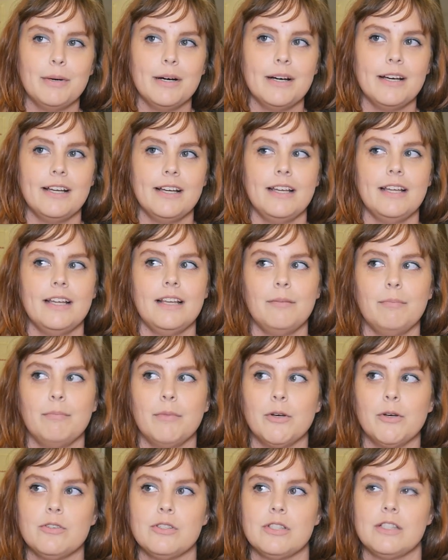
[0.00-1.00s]
but
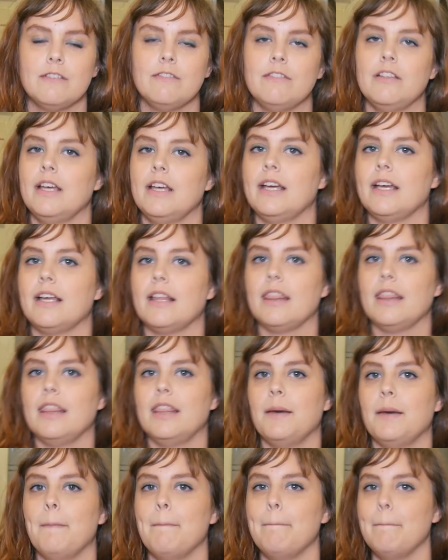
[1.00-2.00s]
most of
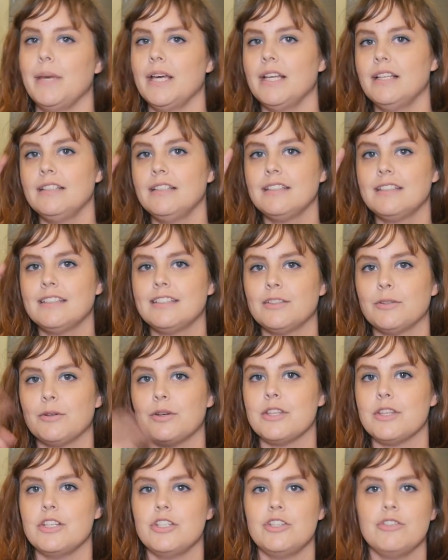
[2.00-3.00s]
the milks
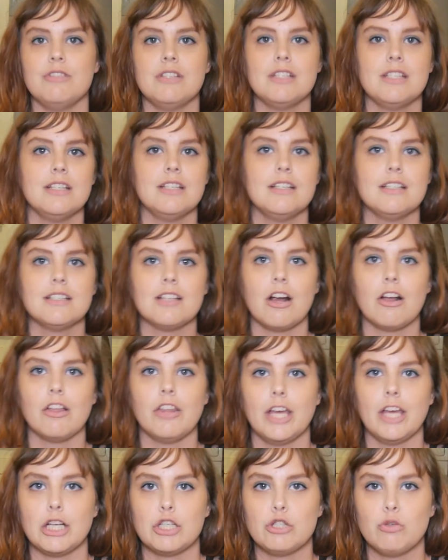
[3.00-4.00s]
or the juices are
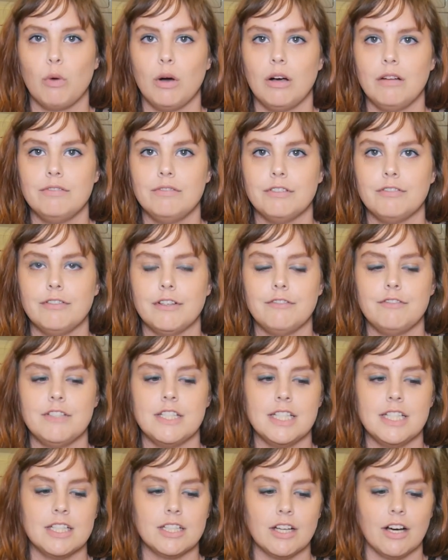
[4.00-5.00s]
$12 to
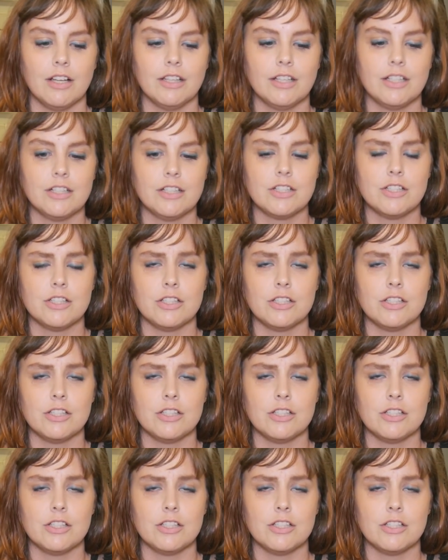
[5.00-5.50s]
$15,